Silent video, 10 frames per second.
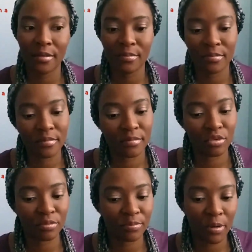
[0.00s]
I'm
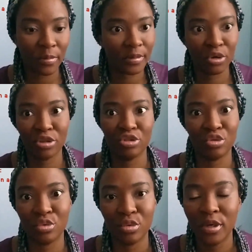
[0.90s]
probably gonna
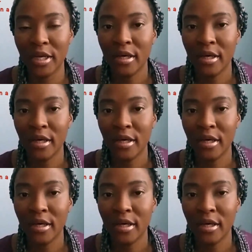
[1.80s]
do